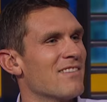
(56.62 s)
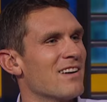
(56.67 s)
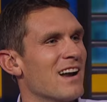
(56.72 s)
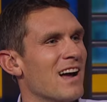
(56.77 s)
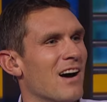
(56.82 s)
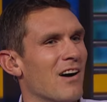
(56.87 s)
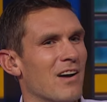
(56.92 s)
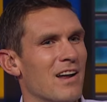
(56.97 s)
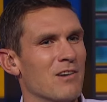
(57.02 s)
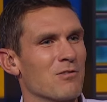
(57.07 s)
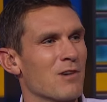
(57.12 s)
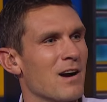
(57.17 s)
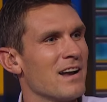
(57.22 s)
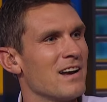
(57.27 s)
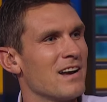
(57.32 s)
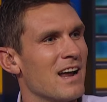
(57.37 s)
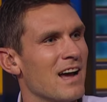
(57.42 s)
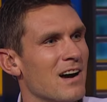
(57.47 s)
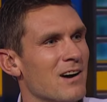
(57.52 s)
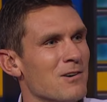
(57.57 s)
it out. And right
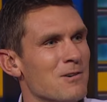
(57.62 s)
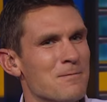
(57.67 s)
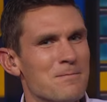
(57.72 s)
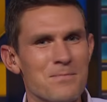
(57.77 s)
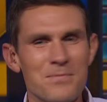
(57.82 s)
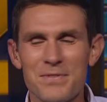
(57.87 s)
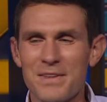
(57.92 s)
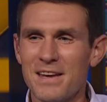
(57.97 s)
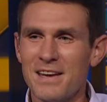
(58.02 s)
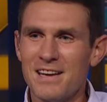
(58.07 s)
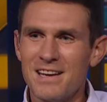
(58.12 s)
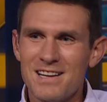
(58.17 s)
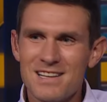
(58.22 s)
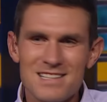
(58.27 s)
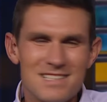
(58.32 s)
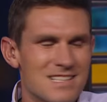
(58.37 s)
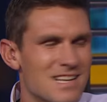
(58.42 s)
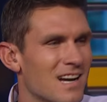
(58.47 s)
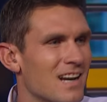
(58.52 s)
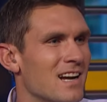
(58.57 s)
now,
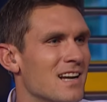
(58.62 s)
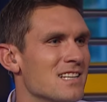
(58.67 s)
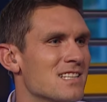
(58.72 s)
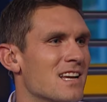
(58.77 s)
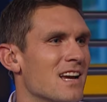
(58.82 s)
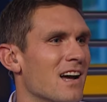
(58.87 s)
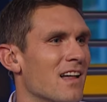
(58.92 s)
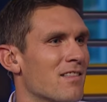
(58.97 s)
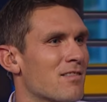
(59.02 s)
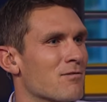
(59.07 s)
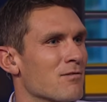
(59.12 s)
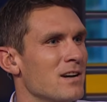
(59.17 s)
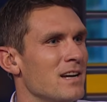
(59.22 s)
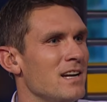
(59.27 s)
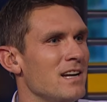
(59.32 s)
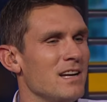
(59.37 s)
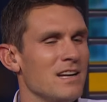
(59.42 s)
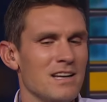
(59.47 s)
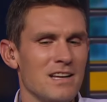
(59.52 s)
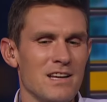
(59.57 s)
Tadej's got
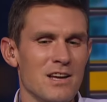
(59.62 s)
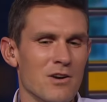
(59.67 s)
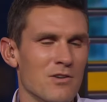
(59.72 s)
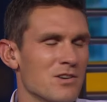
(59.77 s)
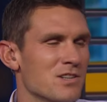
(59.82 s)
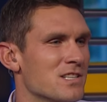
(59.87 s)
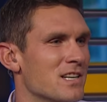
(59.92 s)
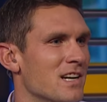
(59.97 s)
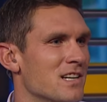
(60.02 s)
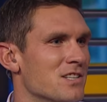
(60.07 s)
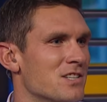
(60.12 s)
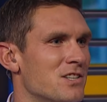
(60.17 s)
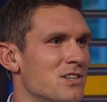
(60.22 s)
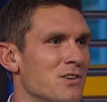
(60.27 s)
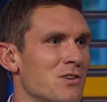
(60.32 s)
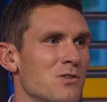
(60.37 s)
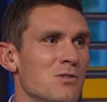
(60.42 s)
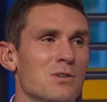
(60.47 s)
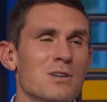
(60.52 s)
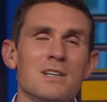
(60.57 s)
three. Jonas has
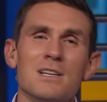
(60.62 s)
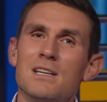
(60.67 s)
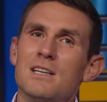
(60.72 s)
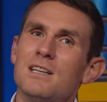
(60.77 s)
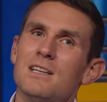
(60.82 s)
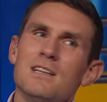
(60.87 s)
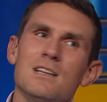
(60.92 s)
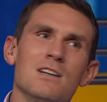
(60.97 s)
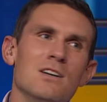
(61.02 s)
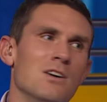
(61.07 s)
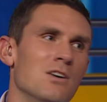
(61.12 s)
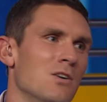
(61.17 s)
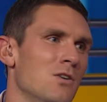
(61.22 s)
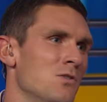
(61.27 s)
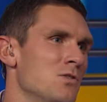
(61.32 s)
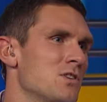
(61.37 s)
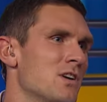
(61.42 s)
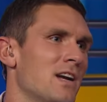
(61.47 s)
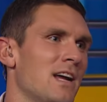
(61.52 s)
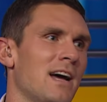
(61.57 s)
two.
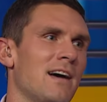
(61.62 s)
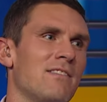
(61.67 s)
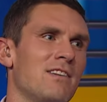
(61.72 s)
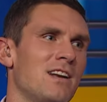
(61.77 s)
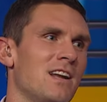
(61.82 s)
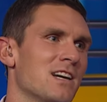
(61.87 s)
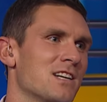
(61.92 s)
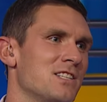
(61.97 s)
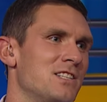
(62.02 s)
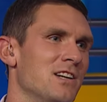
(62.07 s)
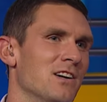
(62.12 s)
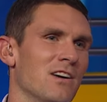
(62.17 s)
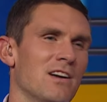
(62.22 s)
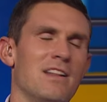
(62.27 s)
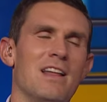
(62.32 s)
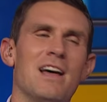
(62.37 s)
Who's going to have it next year? And